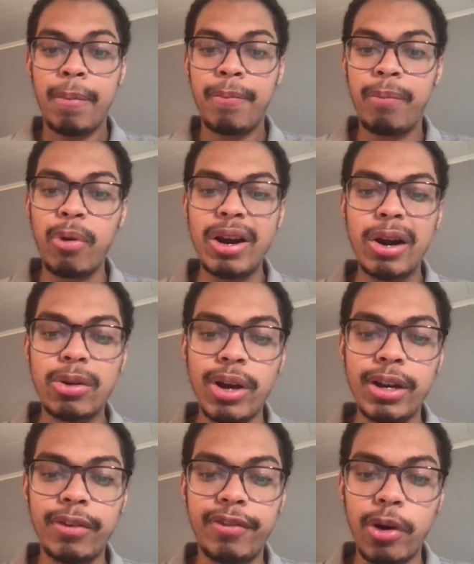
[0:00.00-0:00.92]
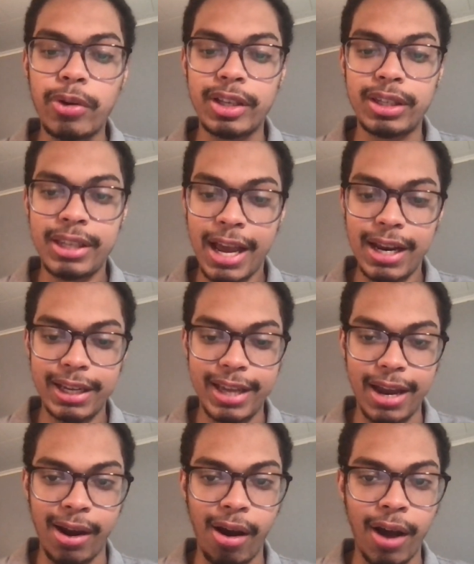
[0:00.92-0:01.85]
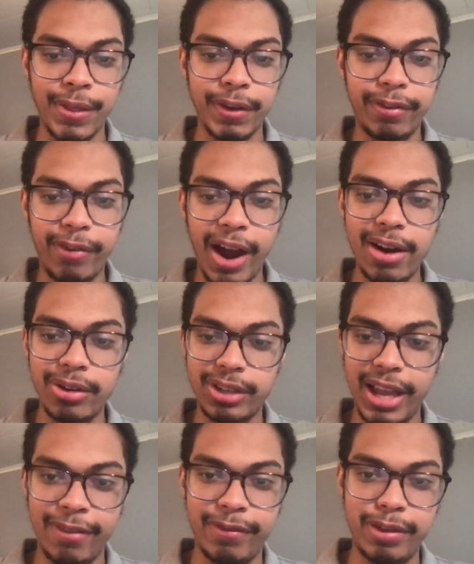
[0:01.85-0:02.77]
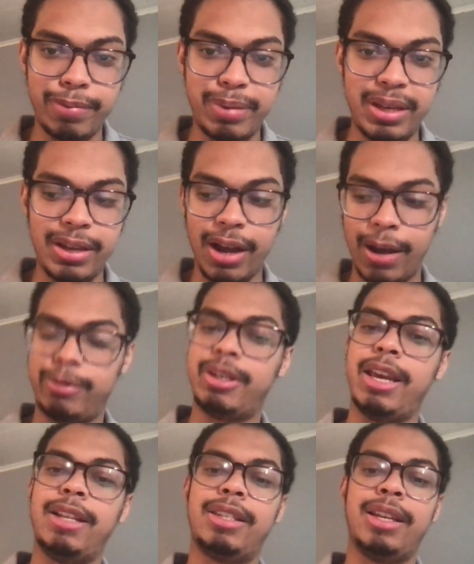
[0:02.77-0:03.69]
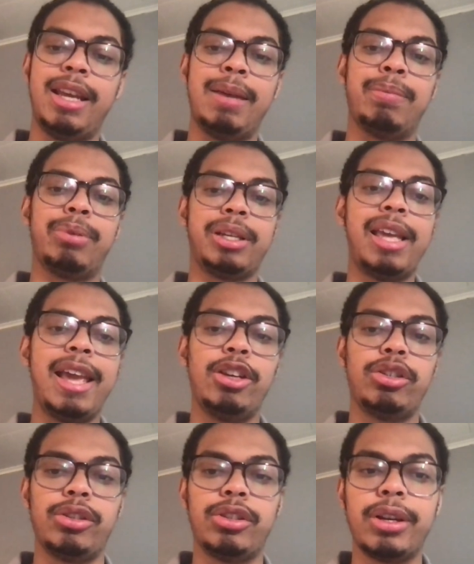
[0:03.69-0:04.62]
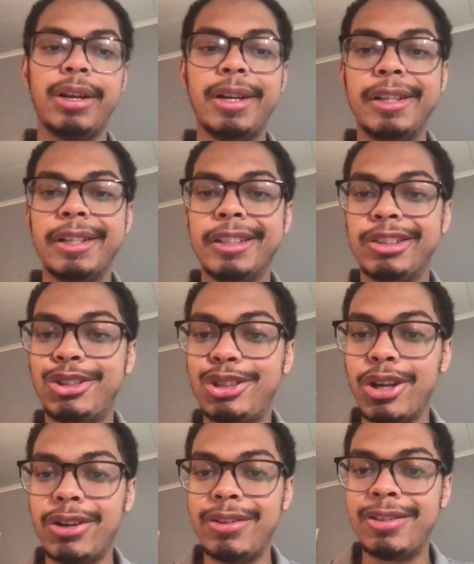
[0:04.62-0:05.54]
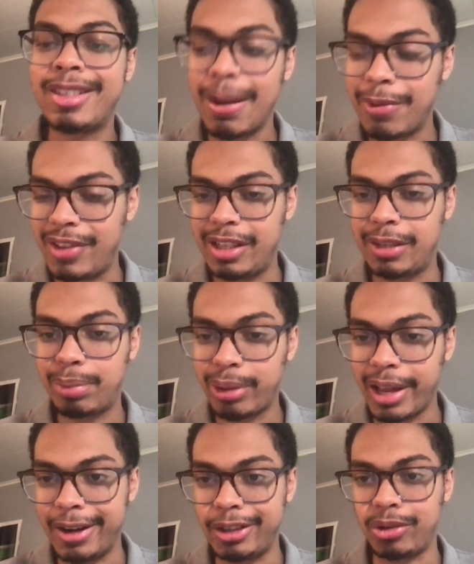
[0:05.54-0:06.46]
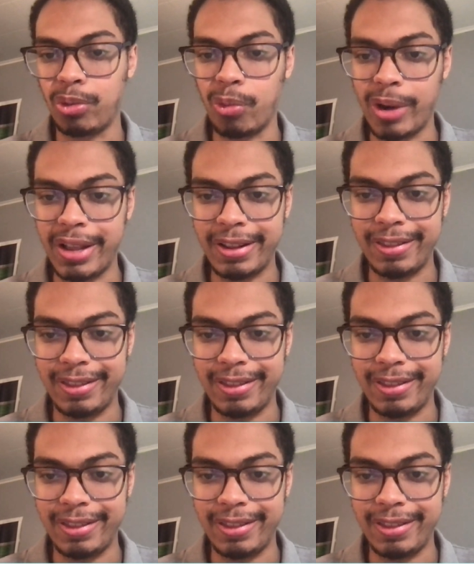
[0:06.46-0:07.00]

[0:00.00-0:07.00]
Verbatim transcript: We are going to focus yet again on the finals MVP updates and implications should some of these players win